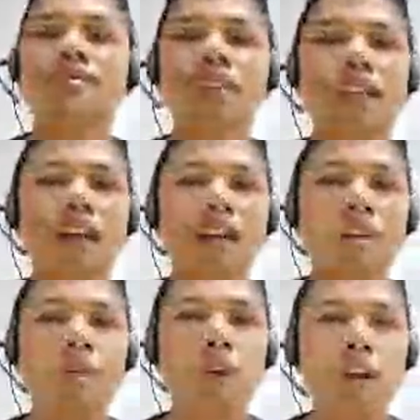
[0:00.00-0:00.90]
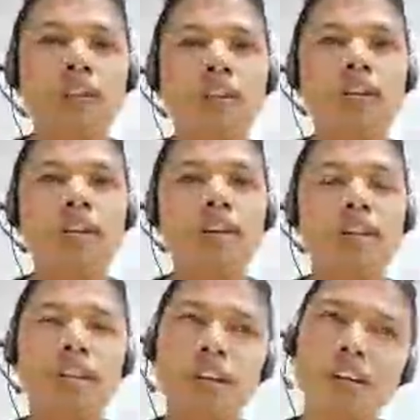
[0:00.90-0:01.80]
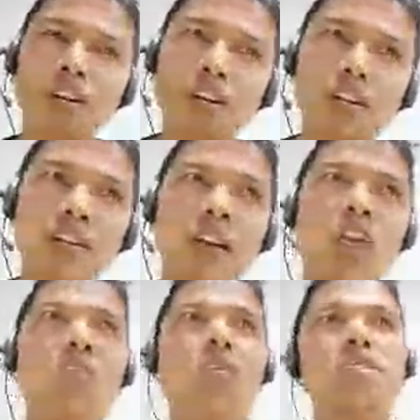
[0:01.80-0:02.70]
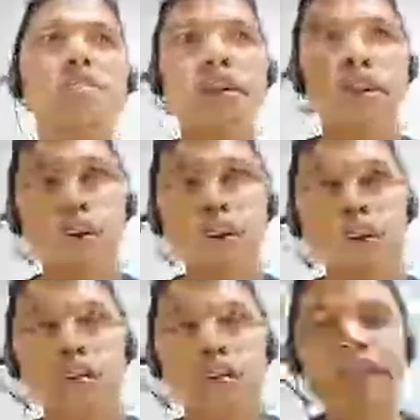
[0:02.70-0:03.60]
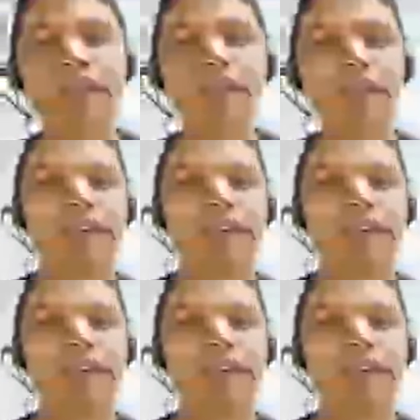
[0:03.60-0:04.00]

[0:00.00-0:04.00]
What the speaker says: Like what they did in their country, how much they earn,